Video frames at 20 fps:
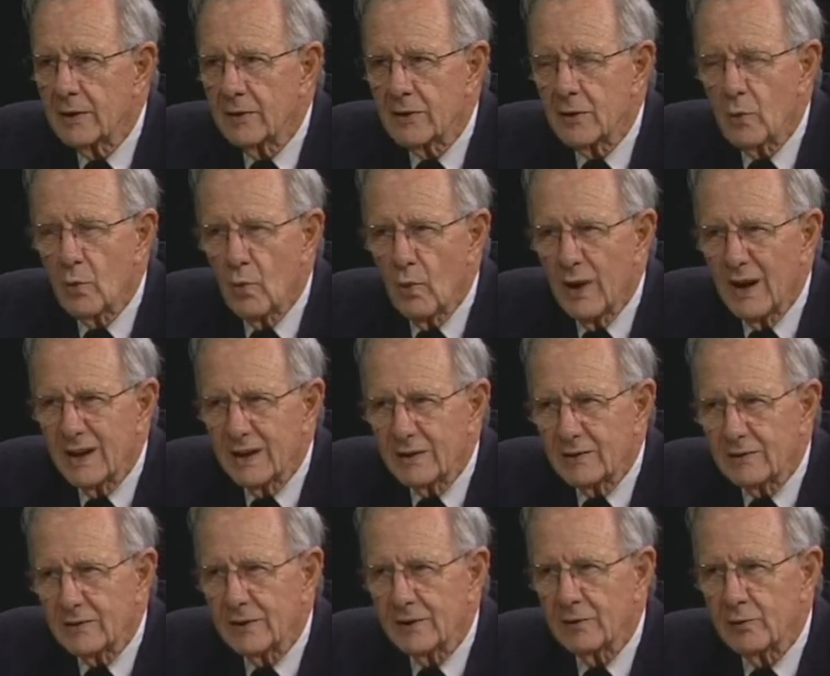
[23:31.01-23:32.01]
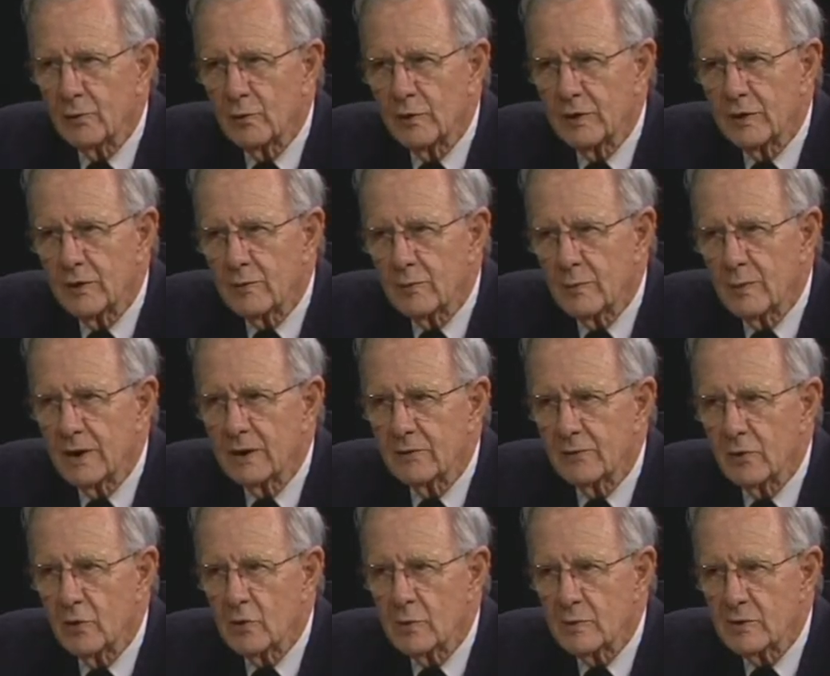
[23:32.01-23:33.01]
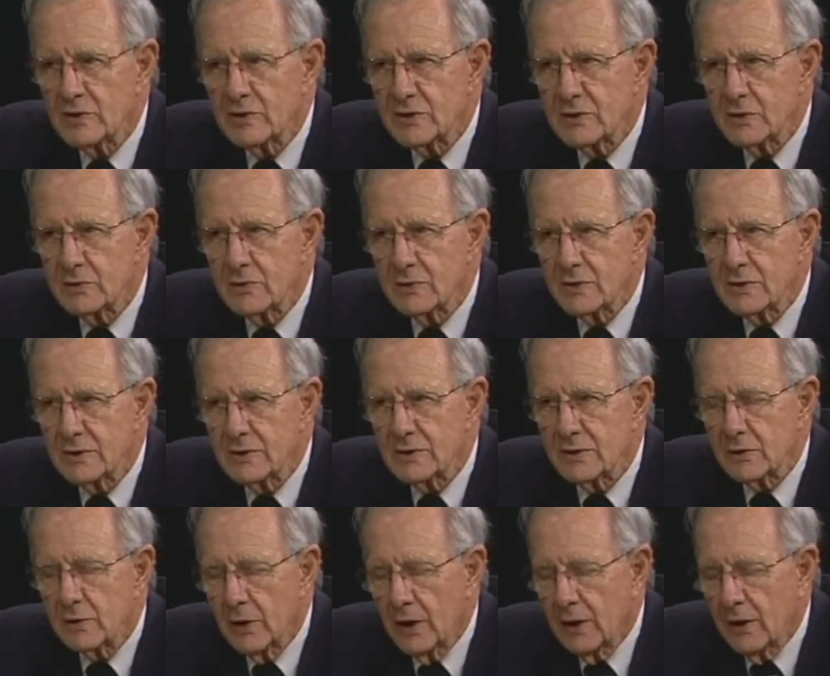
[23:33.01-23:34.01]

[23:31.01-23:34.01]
the wife of one of my former students,